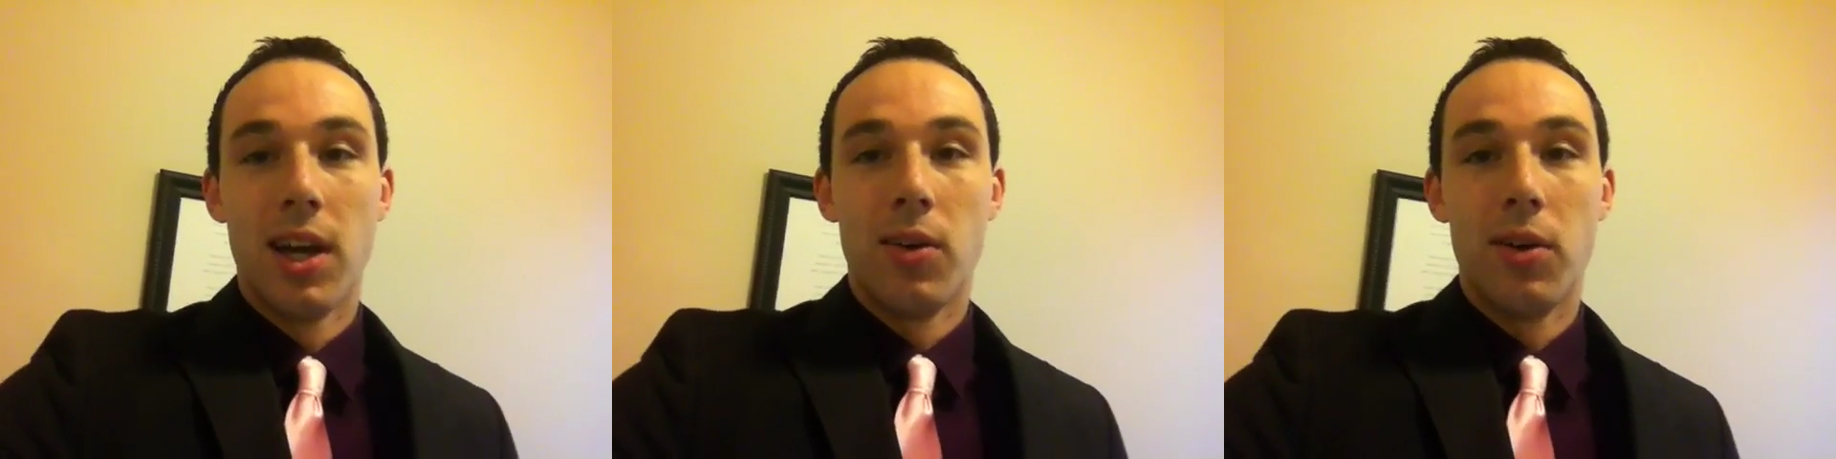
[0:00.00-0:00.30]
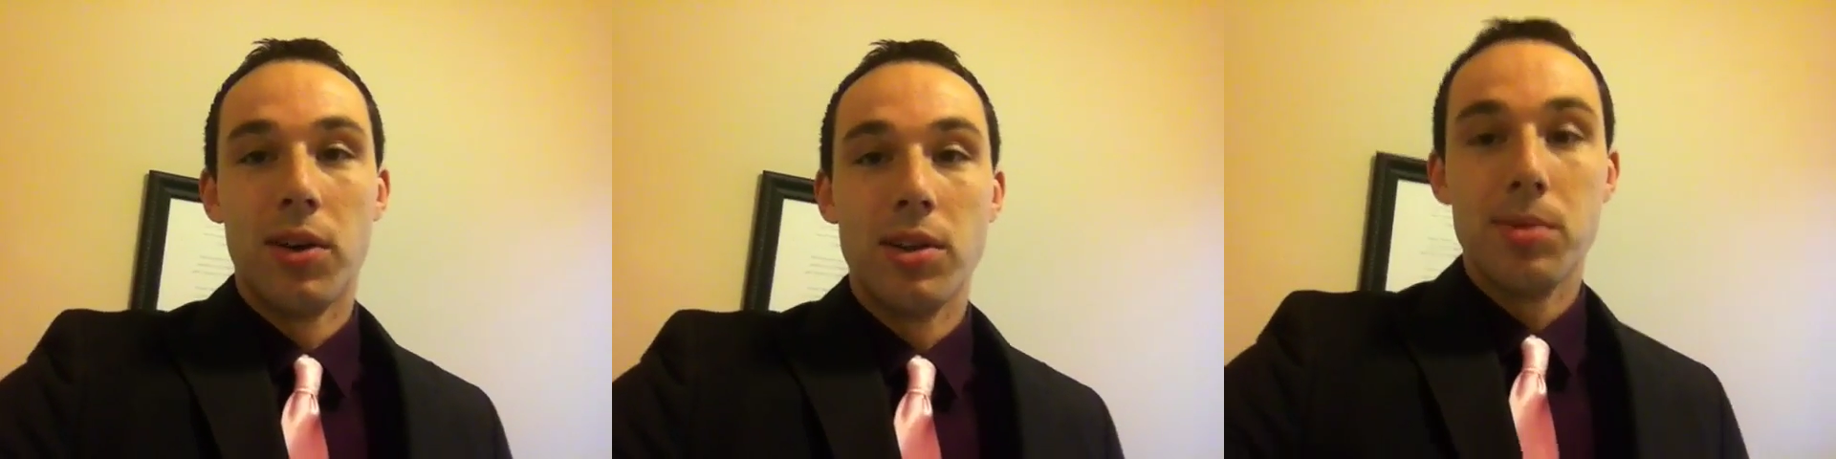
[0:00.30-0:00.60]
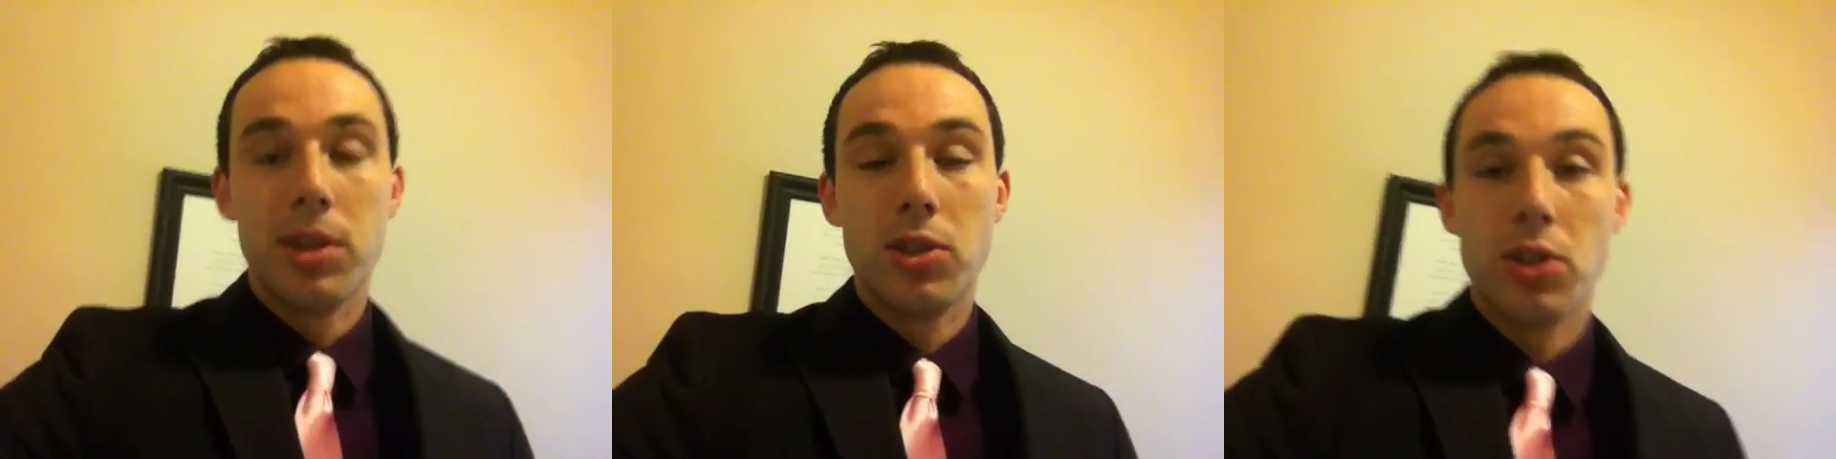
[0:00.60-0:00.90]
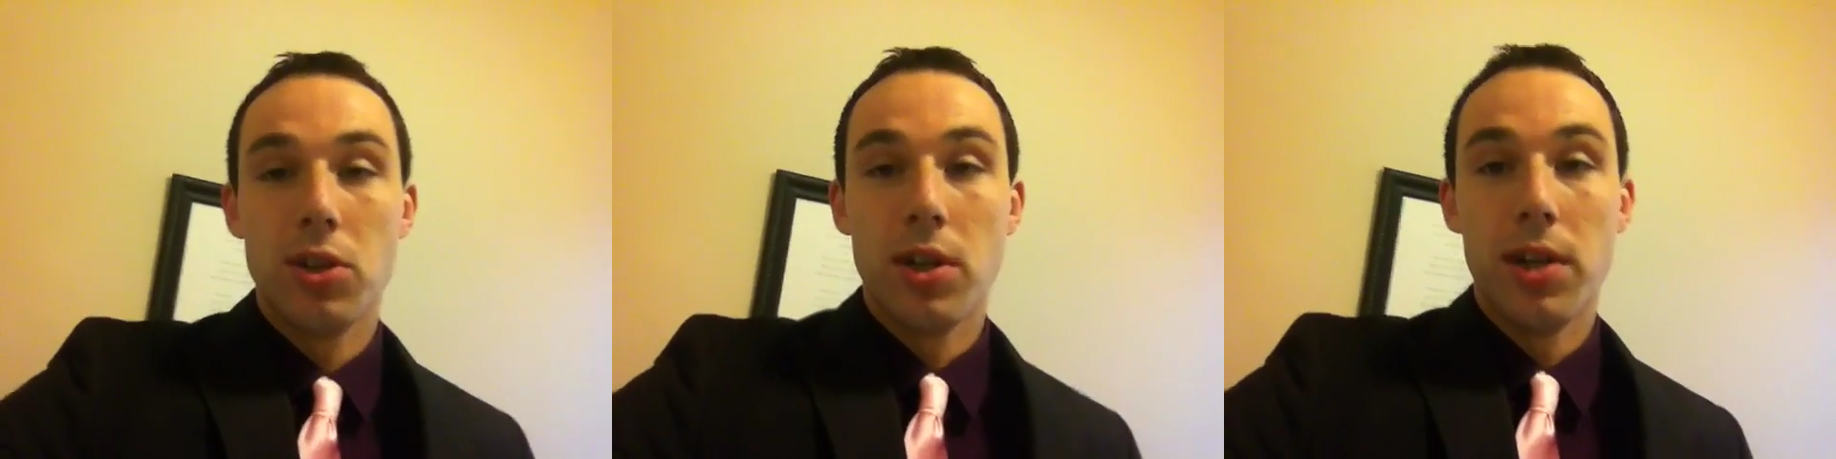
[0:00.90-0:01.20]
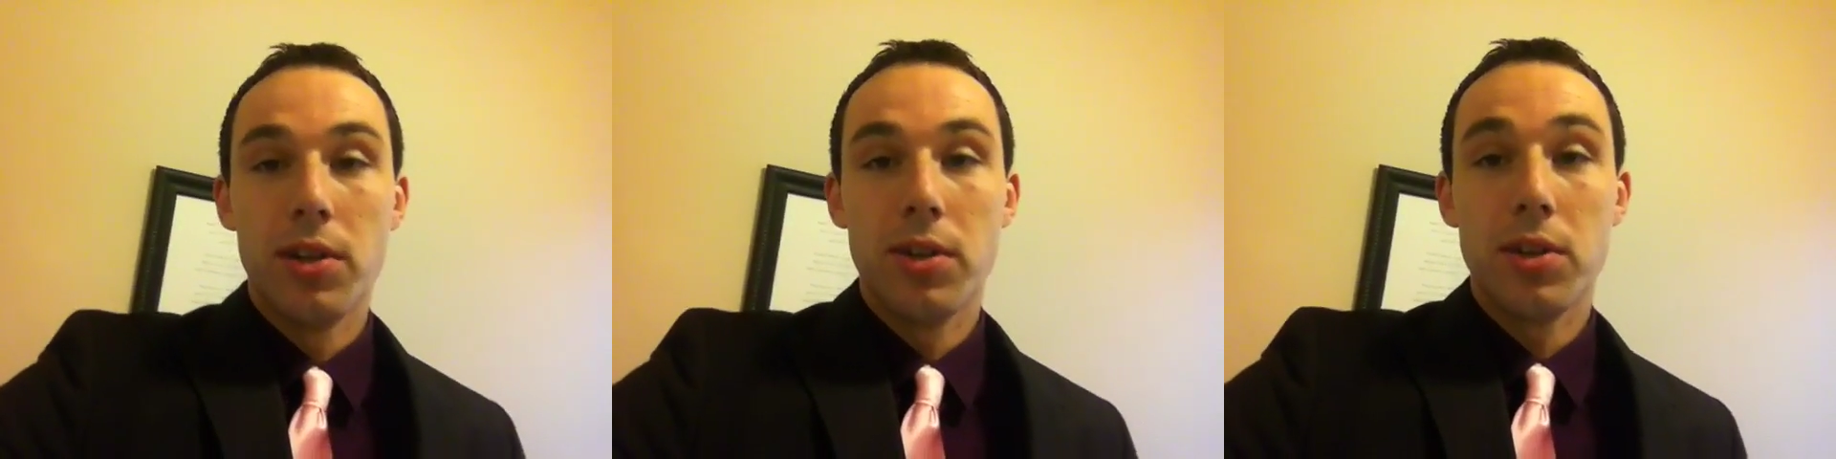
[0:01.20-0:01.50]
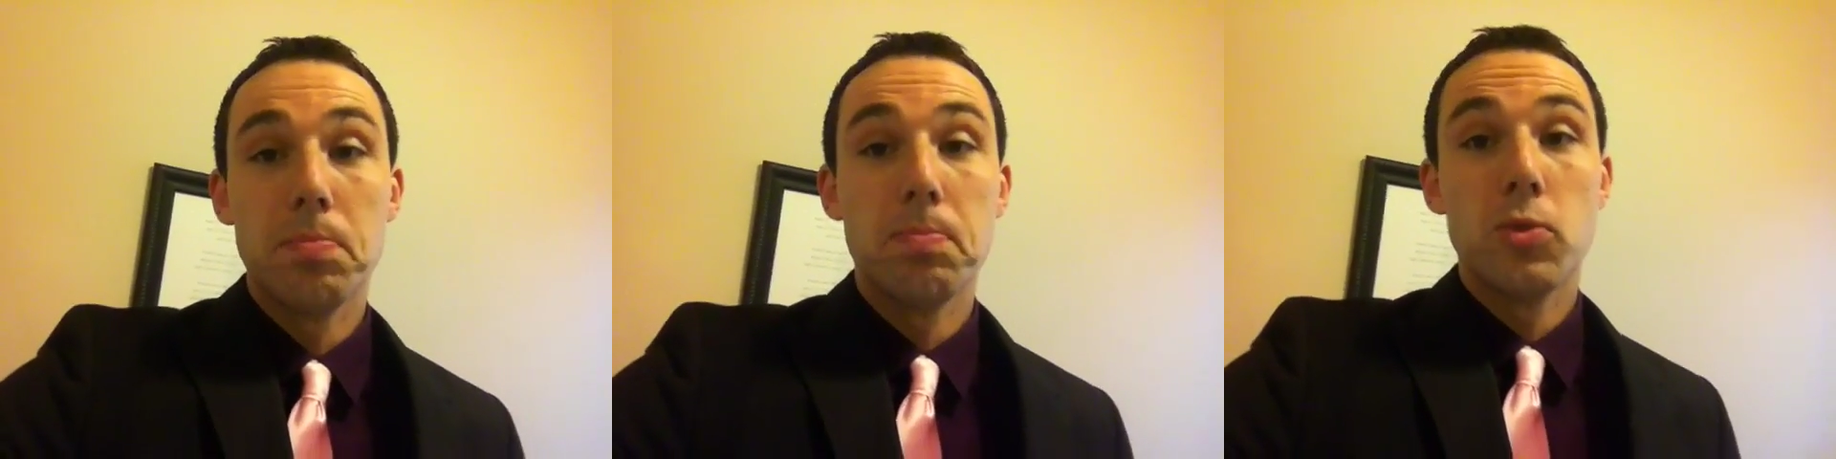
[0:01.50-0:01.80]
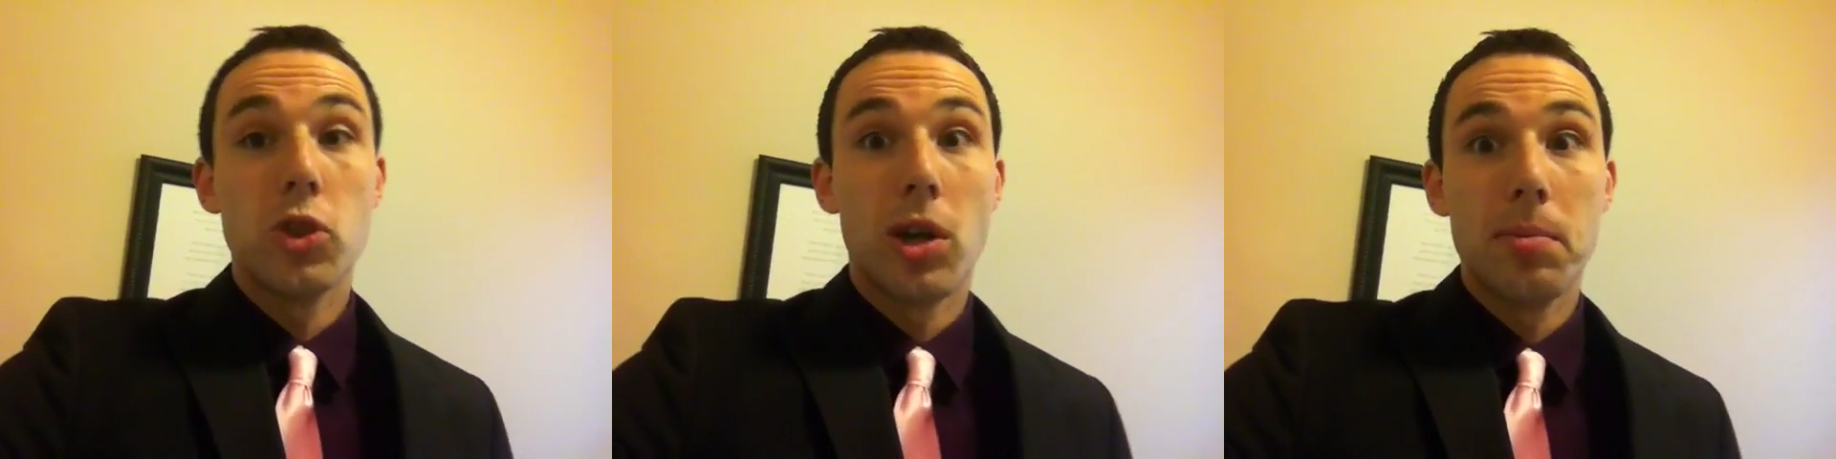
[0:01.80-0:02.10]
I wanted to make sure I look
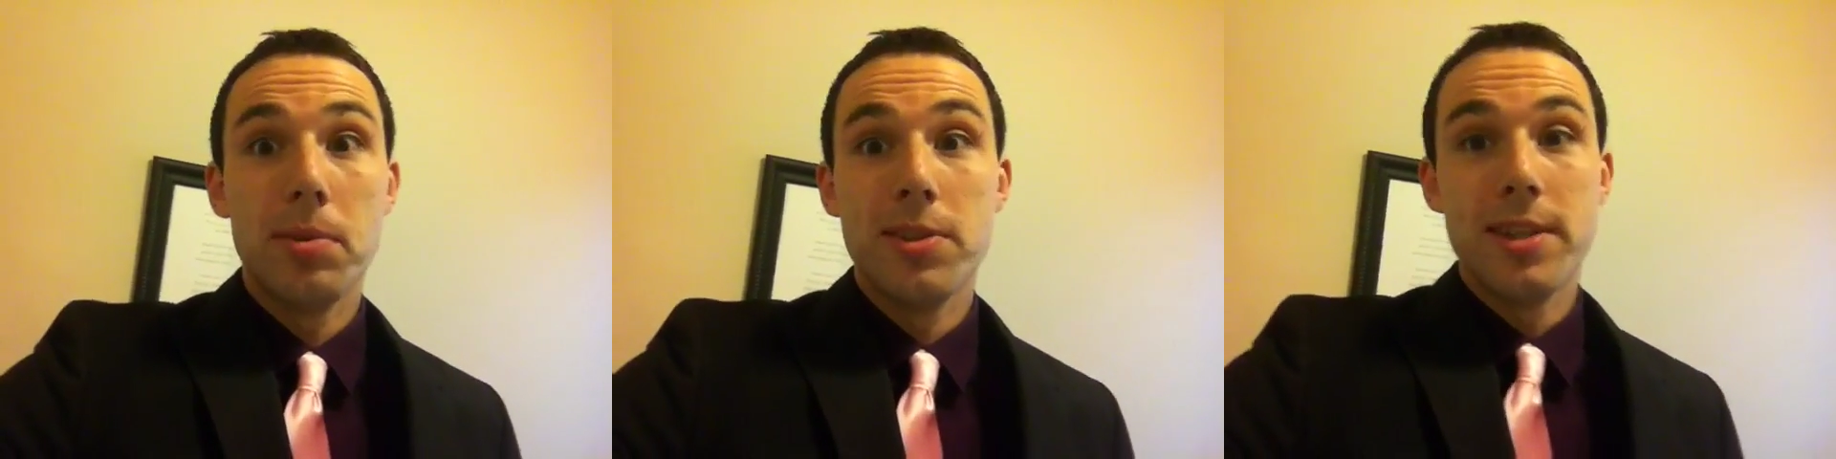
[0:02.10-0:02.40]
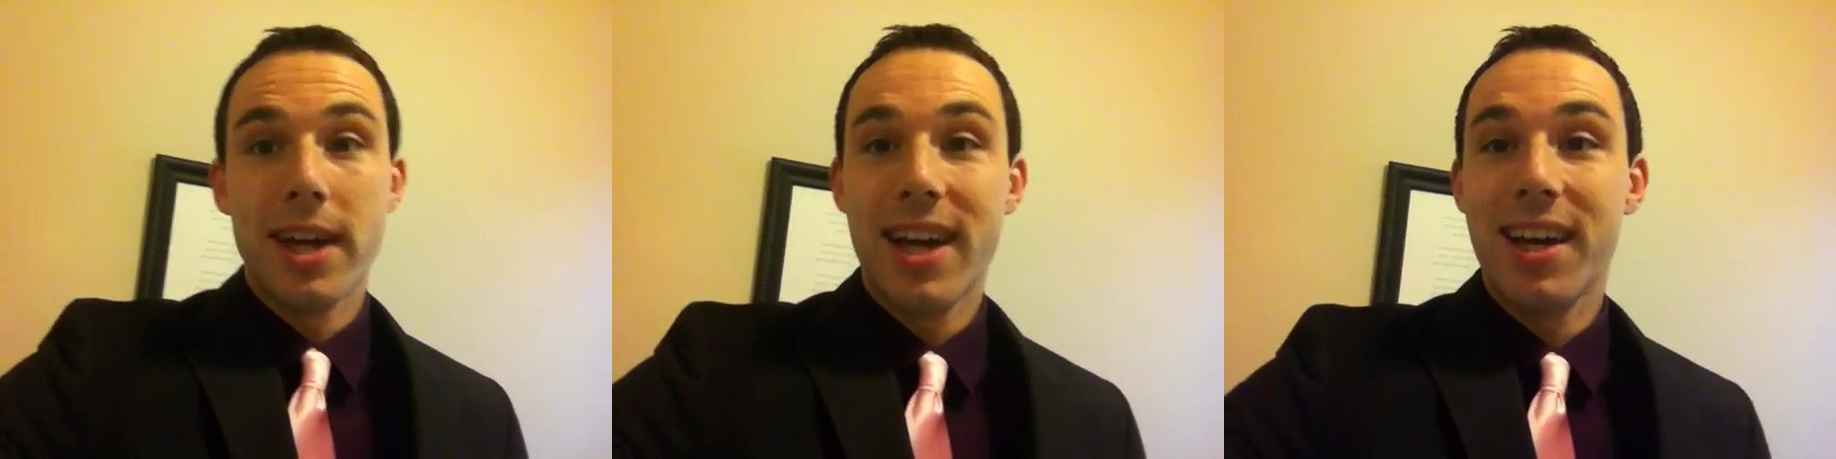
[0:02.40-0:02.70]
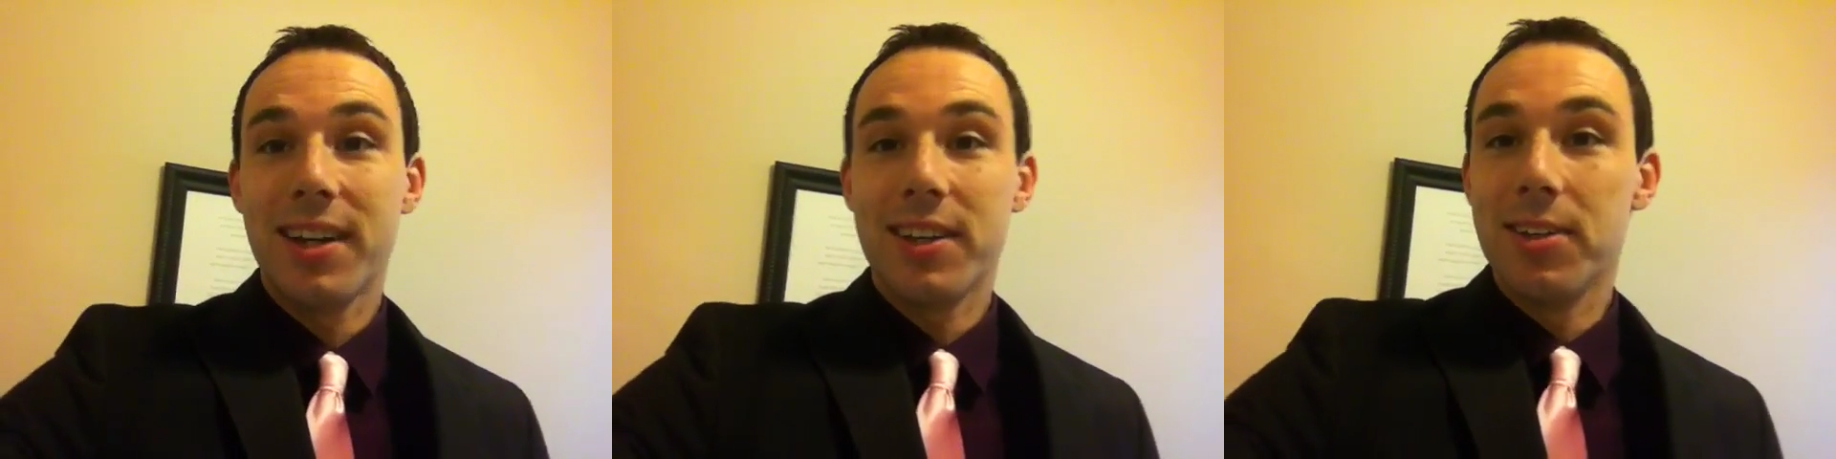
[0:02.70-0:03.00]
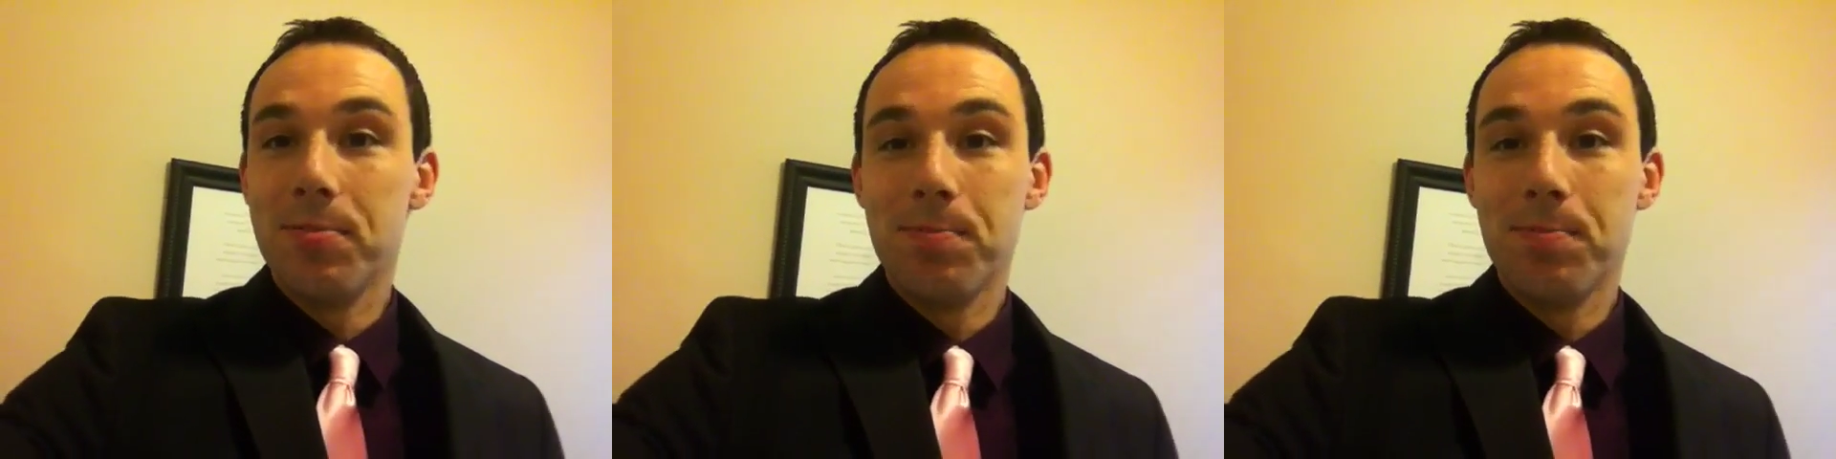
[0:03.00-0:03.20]
sharp as a tack.